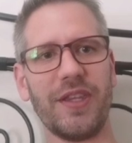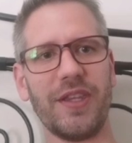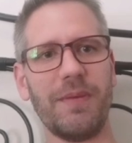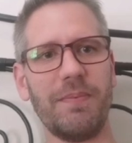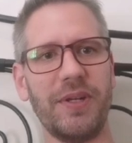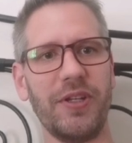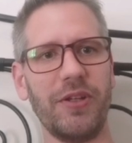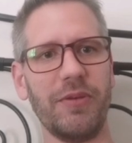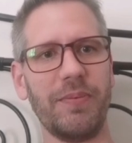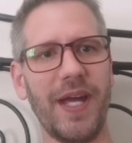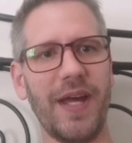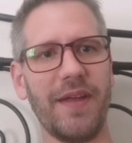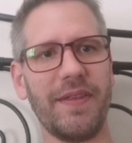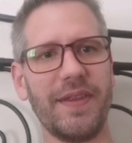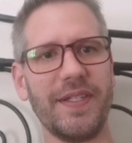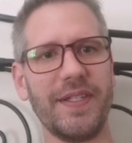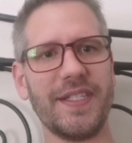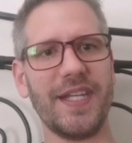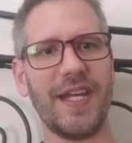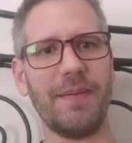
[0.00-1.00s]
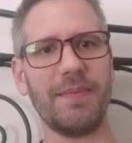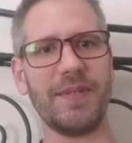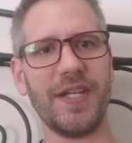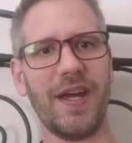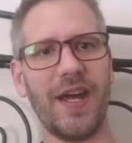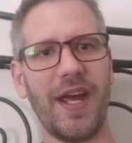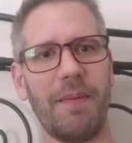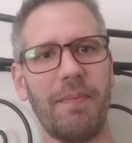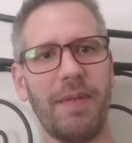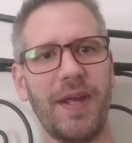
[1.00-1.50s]
get the middle path at the same
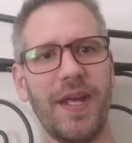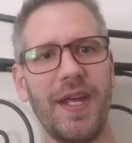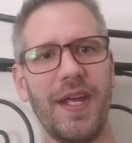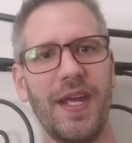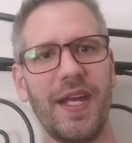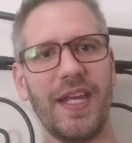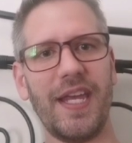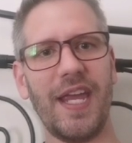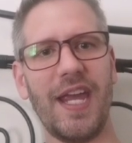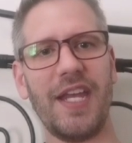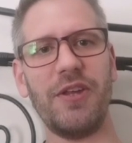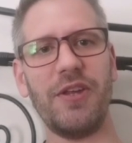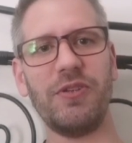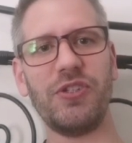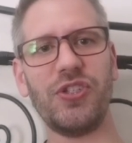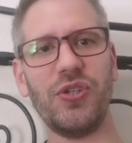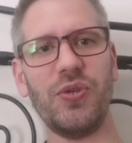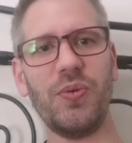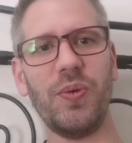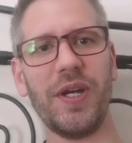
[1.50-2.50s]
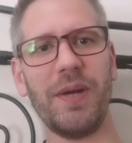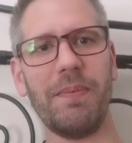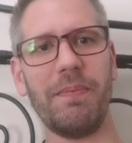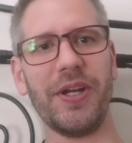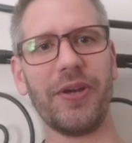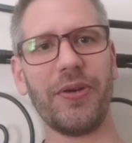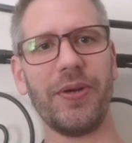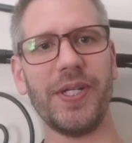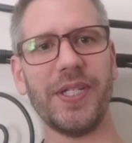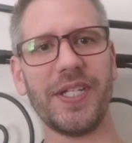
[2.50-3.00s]
time. Again, you do want to
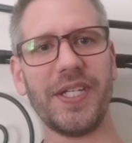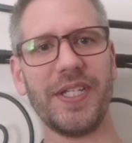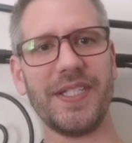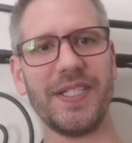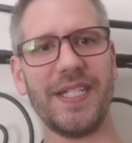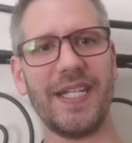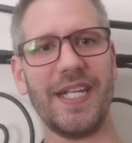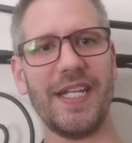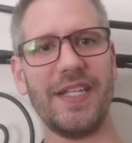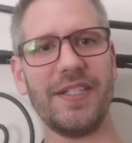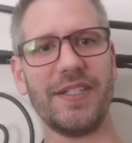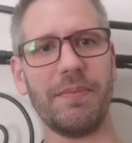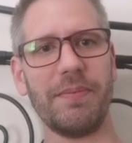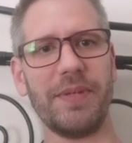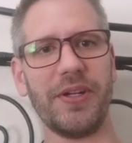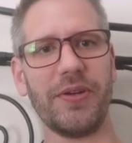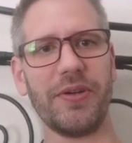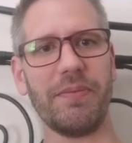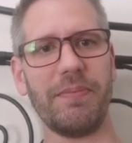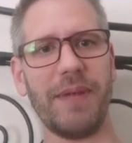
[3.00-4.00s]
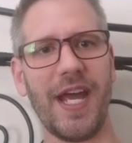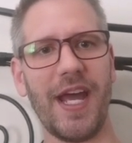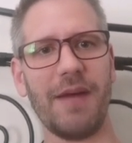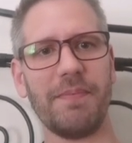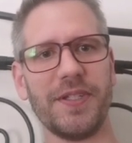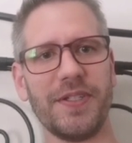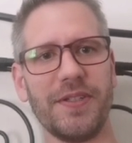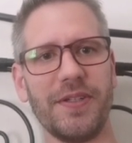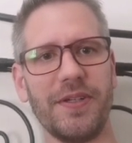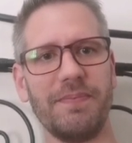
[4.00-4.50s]
mirror it, because it is a mirrored
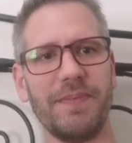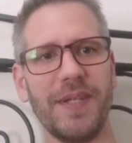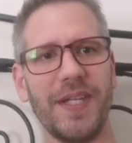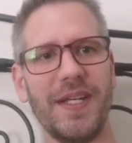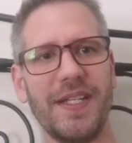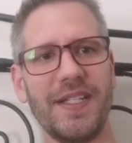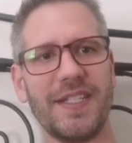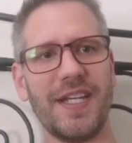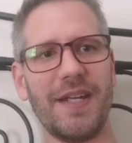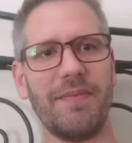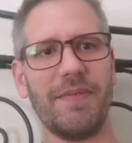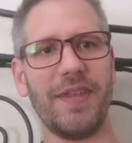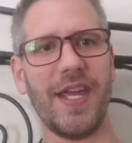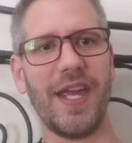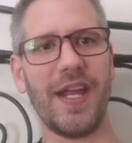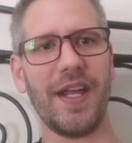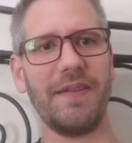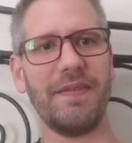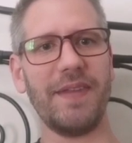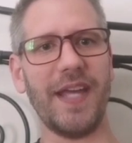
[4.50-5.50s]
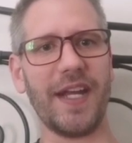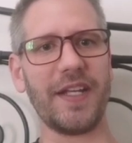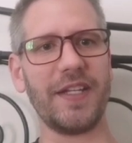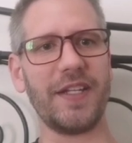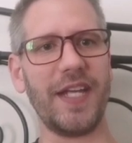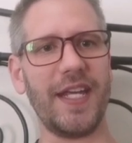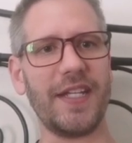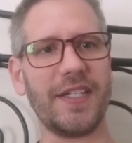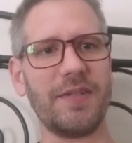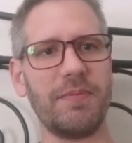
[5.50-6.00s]
map, so same thing, that
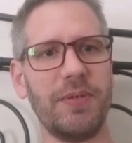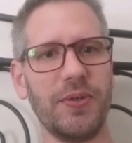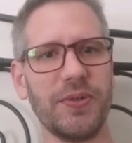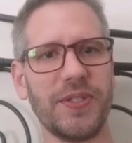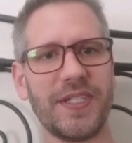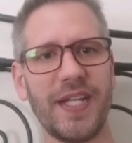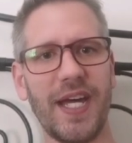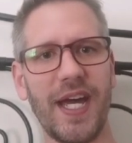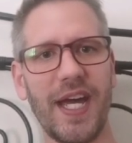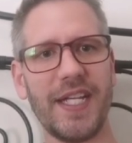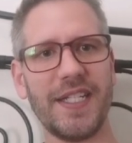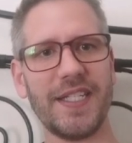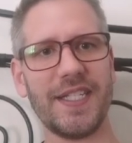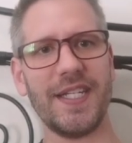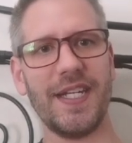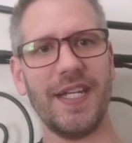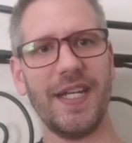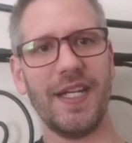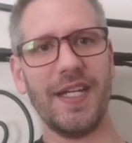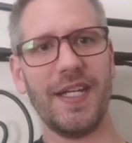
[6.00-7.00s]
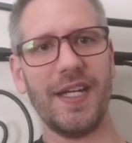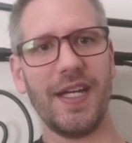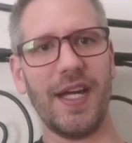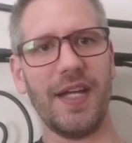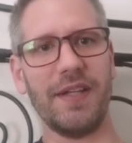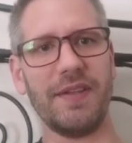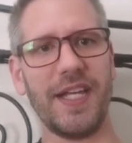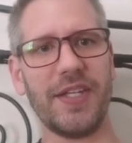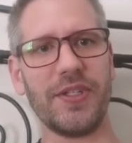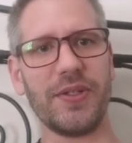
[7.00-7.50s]
can get to both sides.
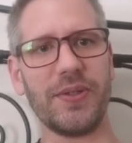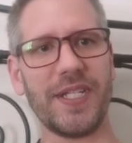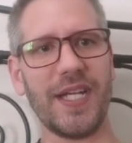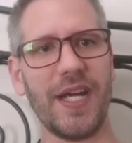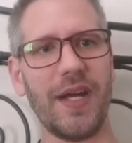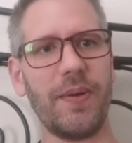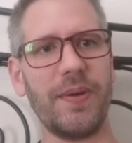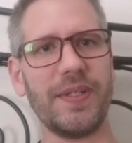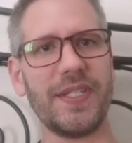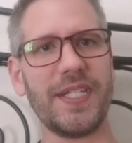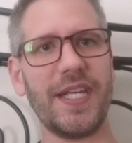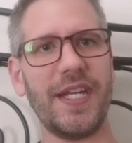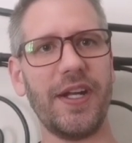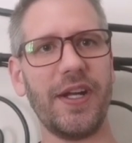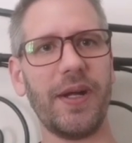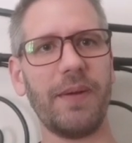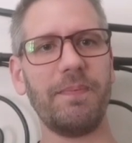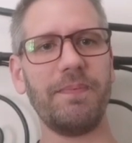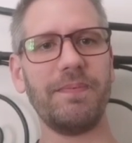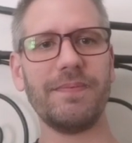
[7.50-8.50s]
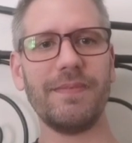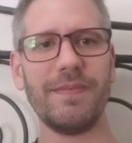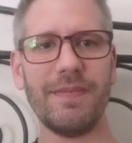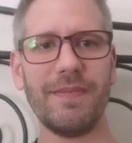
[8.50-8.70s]
Laser towers here,